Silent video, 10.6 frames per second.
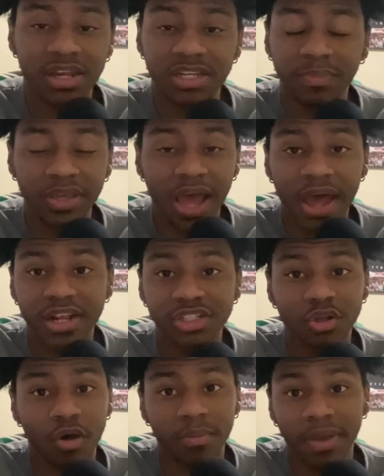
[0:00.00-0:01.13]
And to be honest,
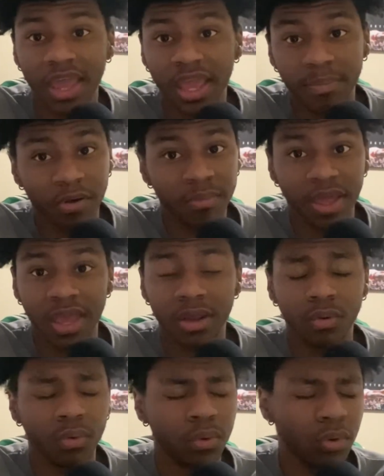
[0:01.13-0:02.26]
on paper, man,
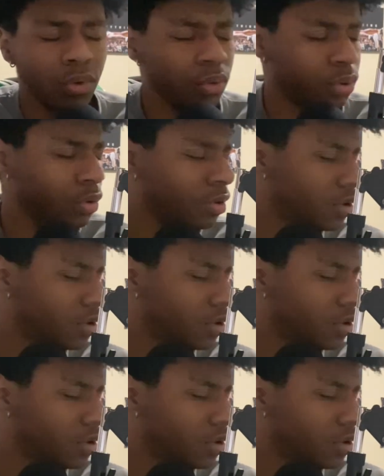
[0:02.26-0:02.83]
whew,